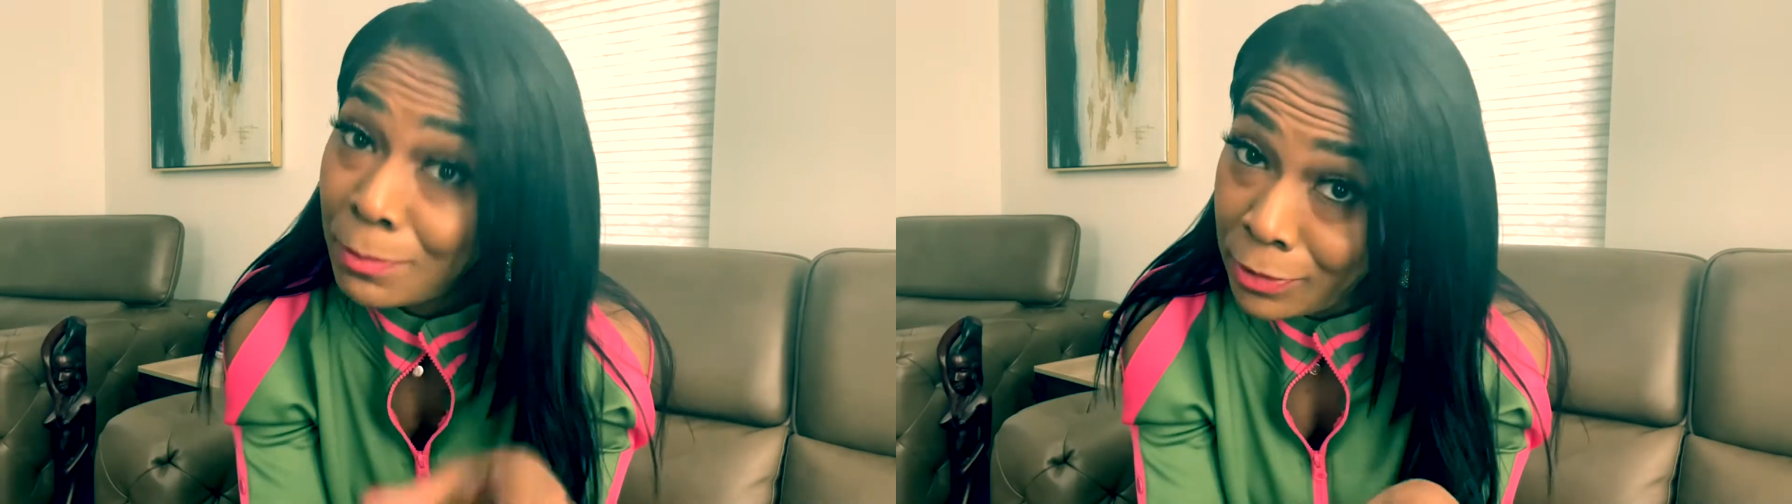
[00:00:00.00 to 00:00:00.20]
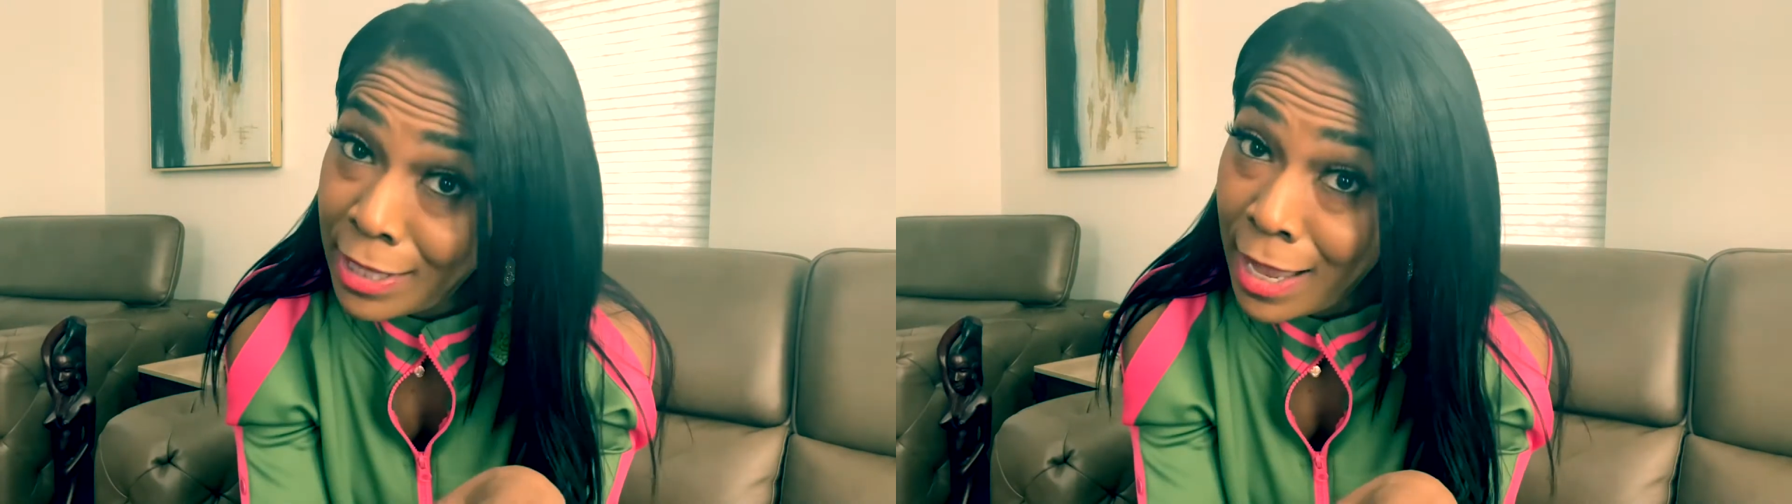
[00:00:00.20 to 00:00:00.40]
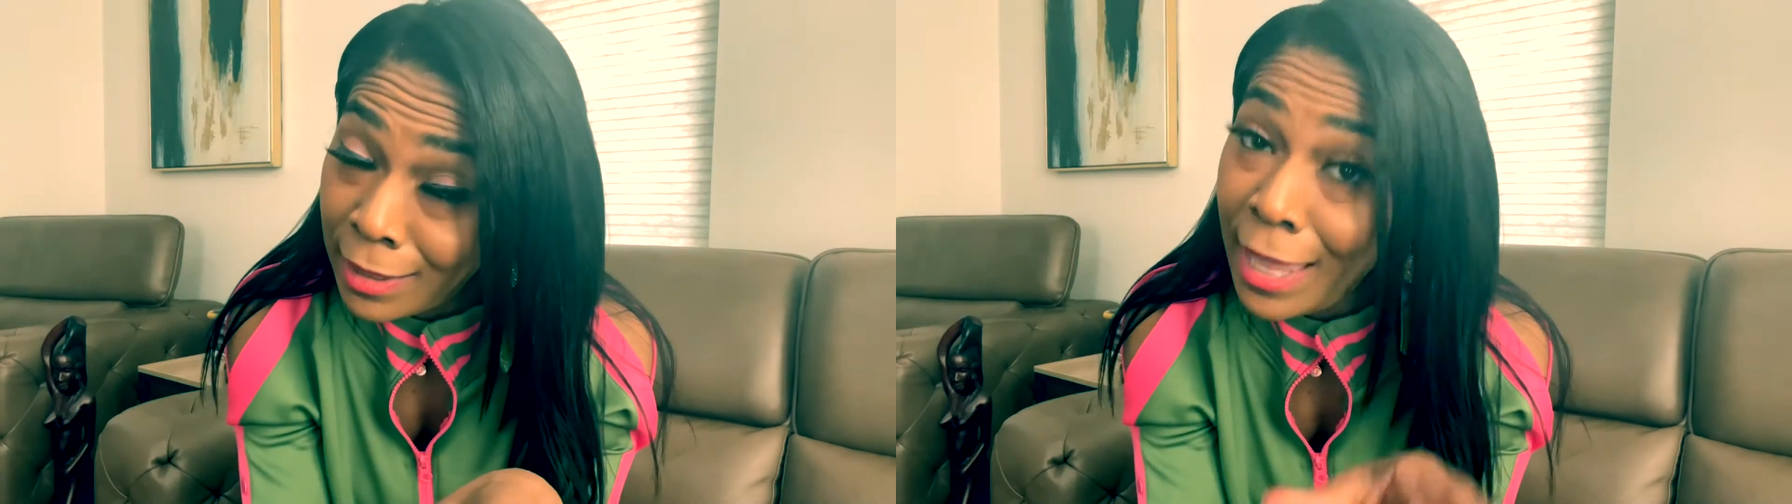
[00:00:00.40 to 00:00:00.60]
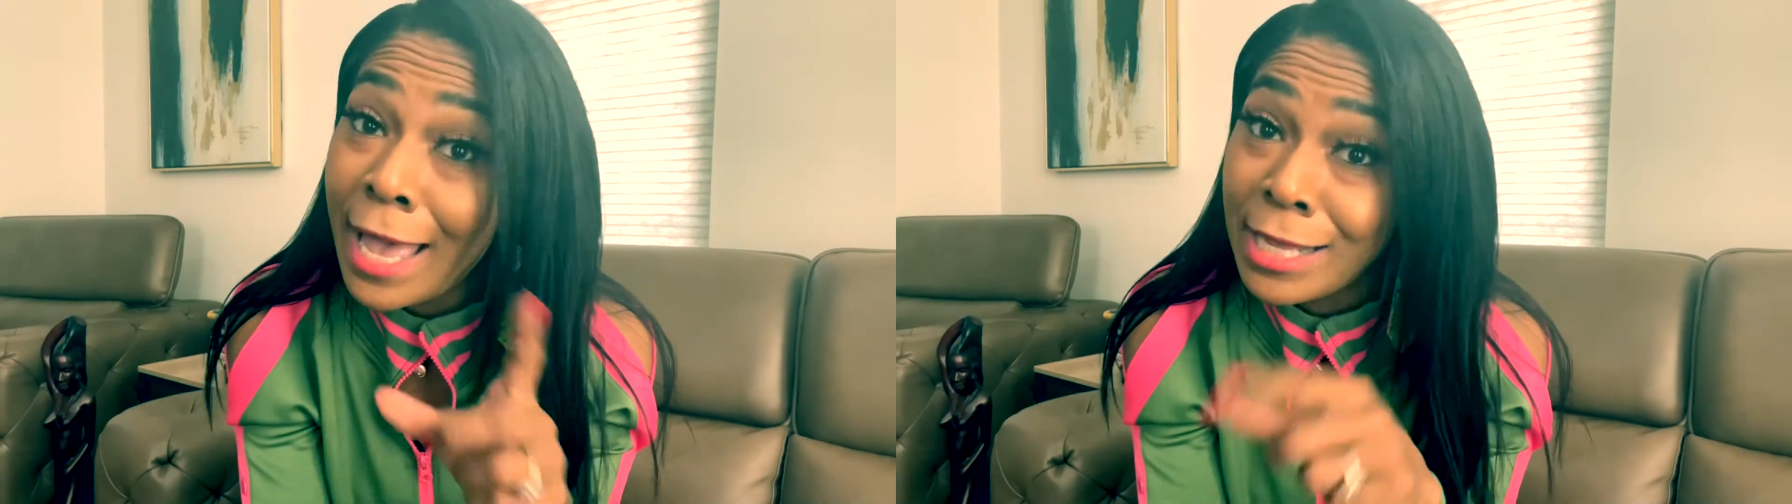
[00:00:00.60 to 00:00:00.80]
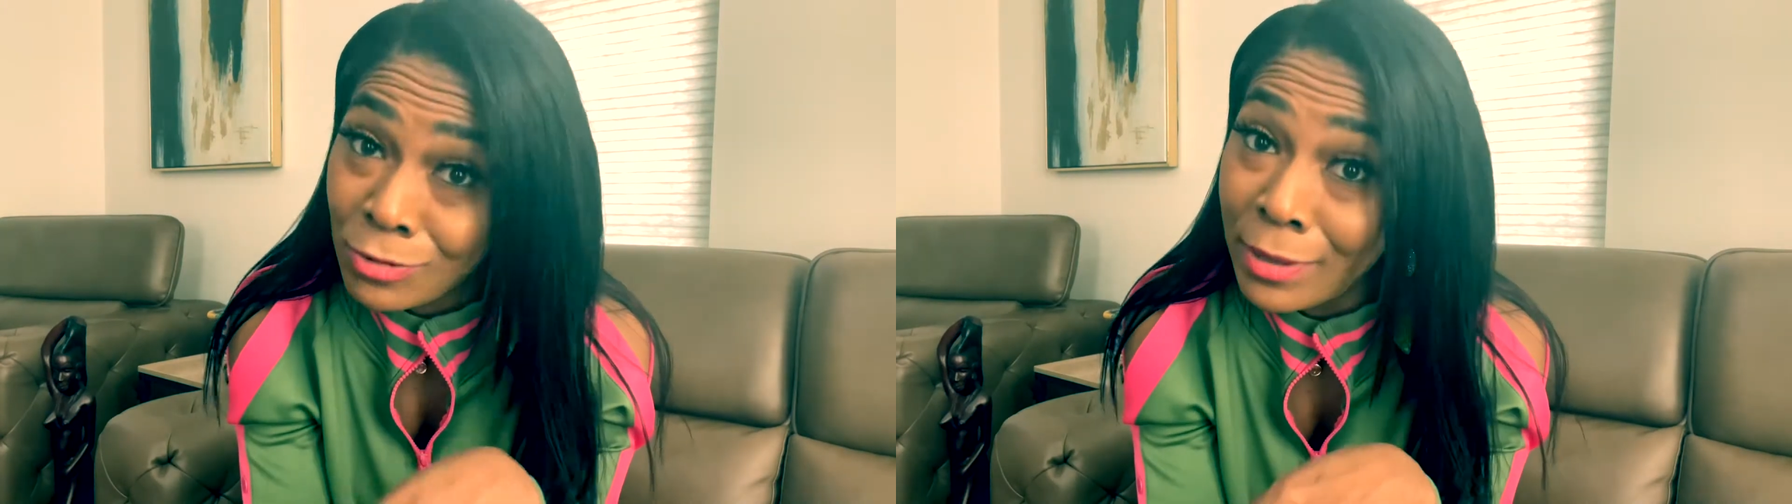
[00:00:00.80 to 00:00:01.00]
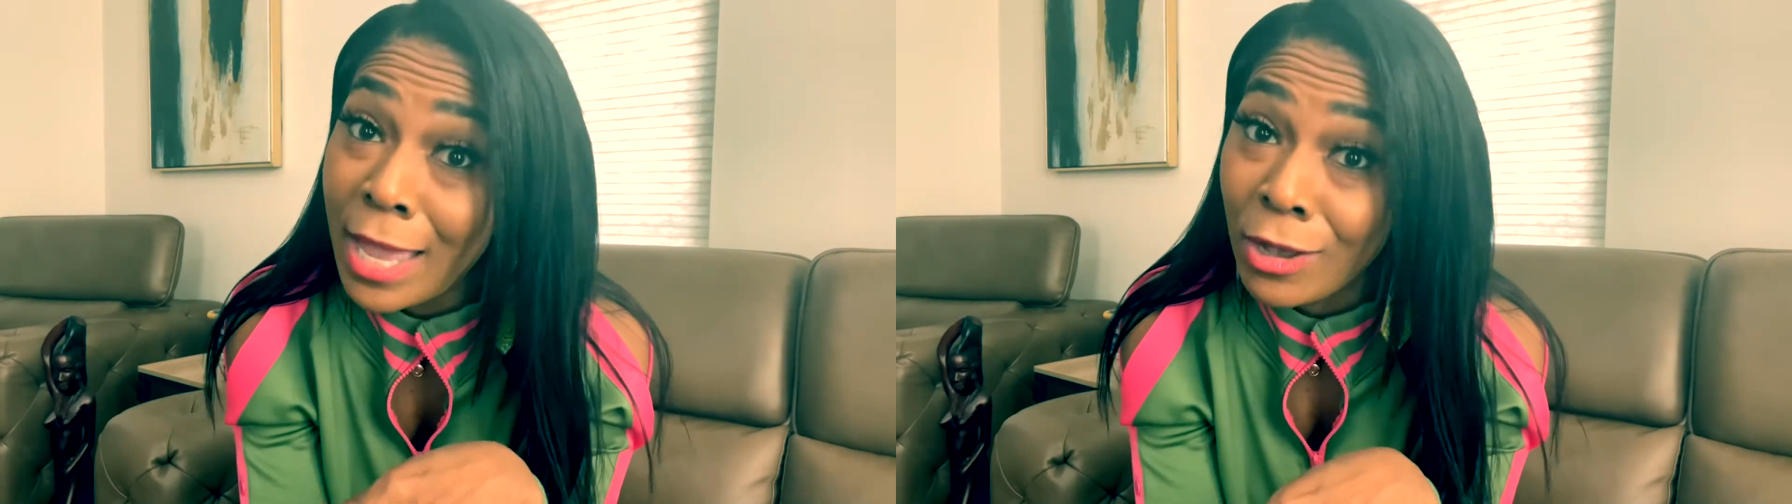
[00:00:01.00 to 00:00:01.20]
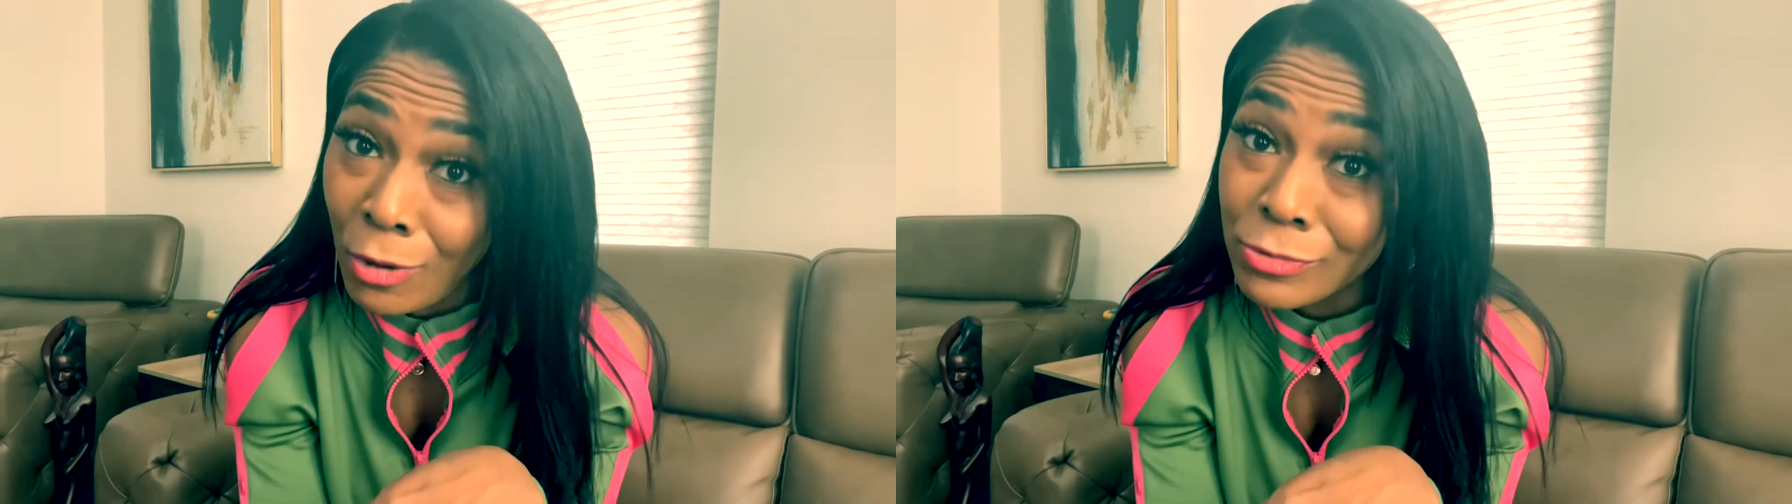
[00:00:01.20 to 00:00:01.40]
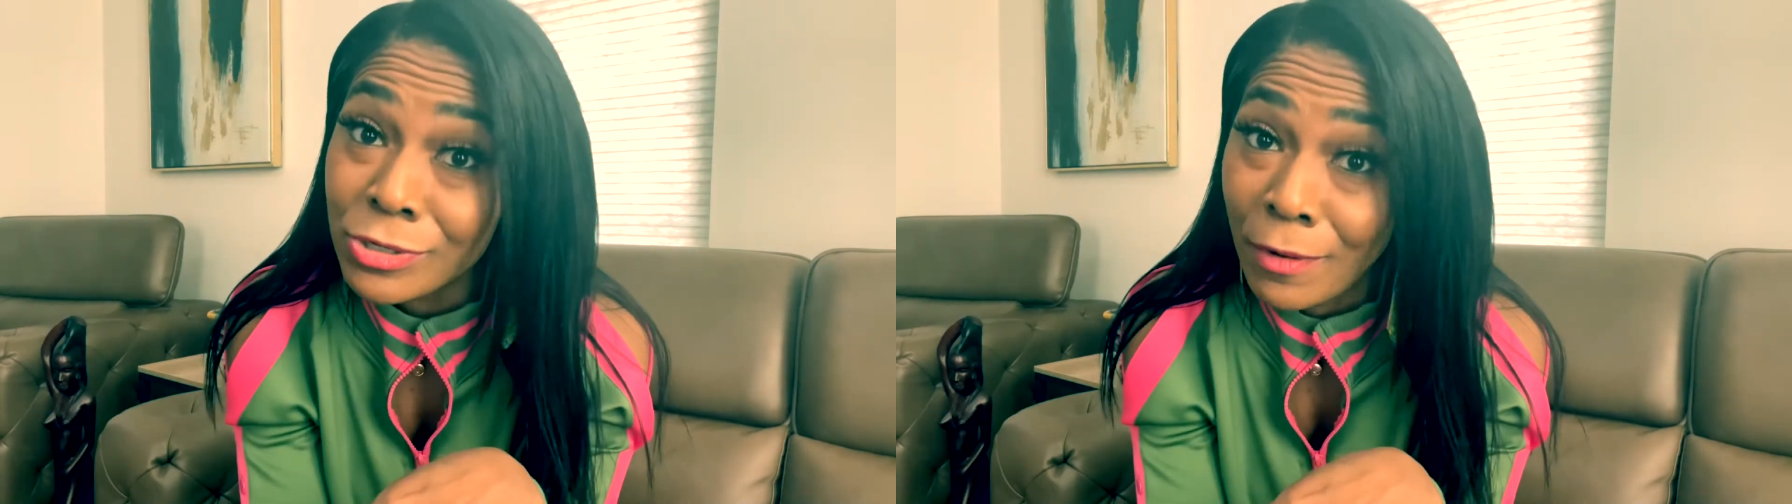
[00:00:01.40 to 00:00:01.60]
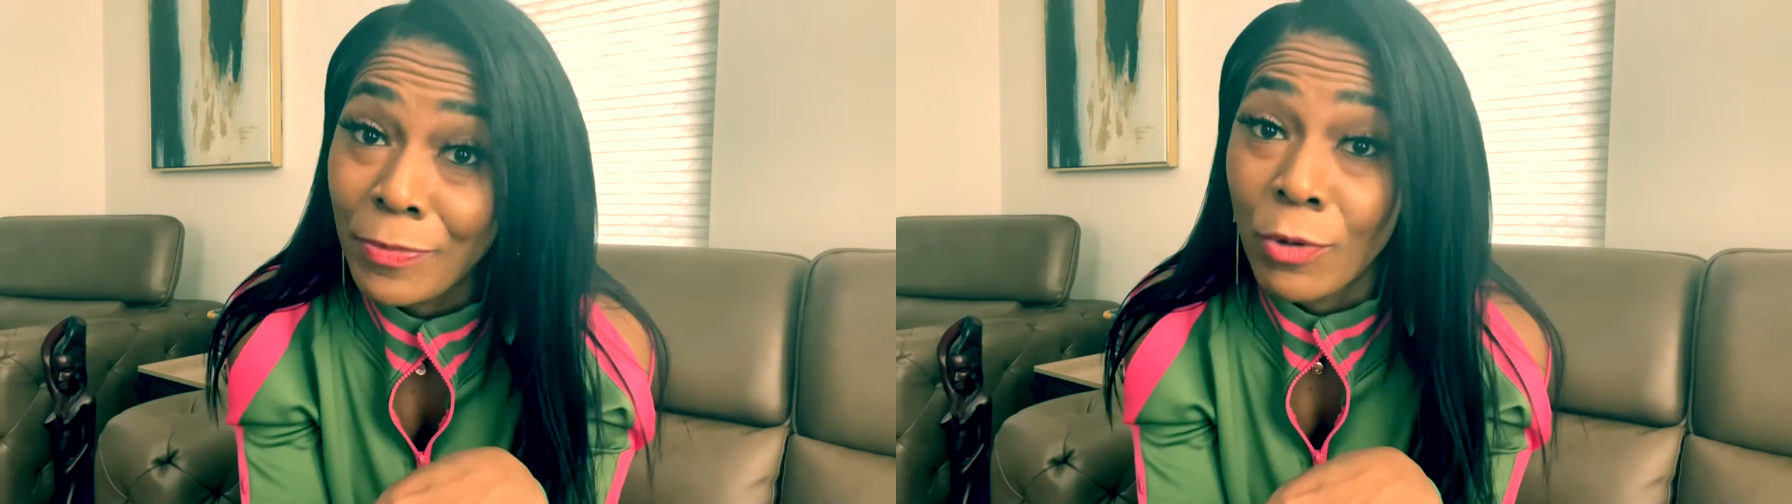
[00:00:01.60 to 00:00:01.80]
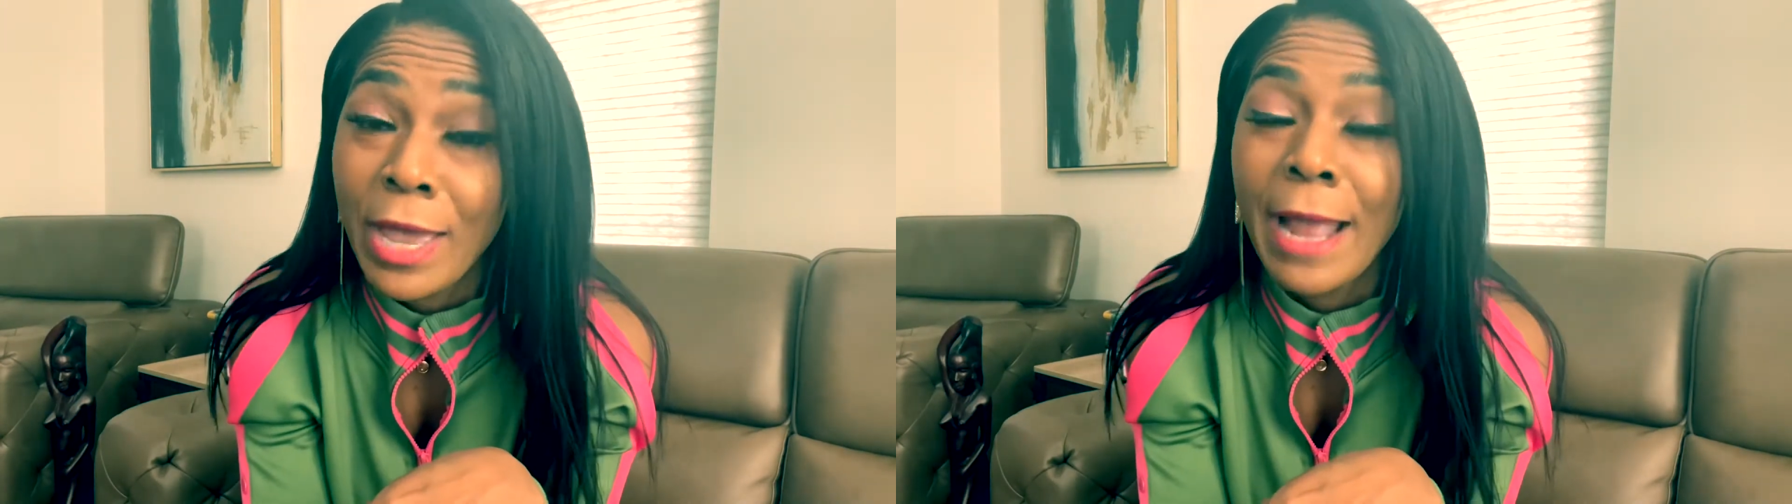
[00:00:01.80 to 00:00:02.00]
put that glass on that coaster,
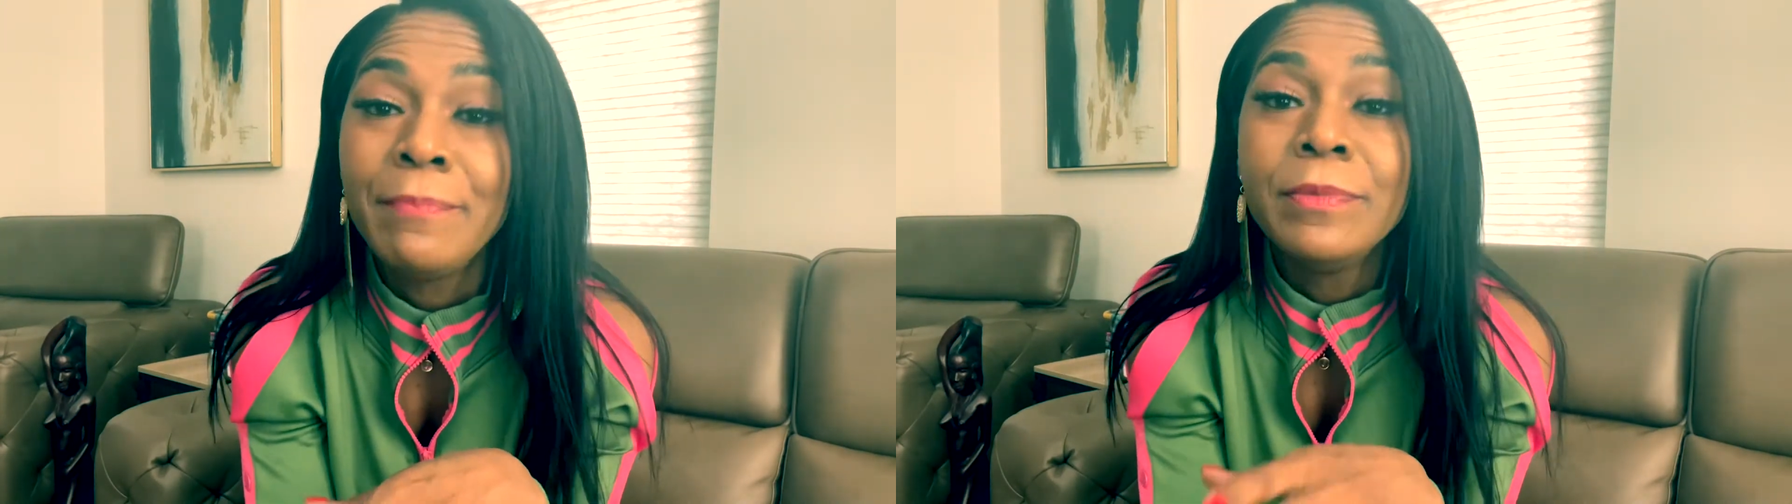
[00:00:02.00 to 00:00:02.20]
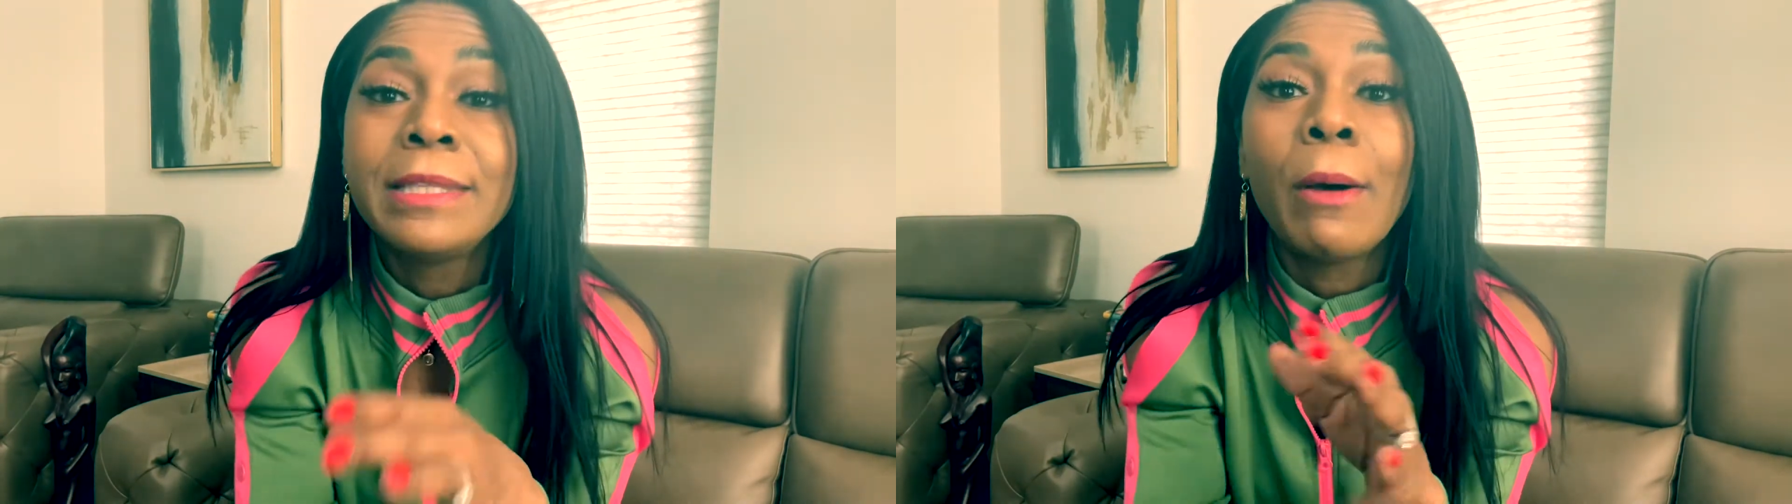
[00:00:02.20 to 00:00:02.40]
okay?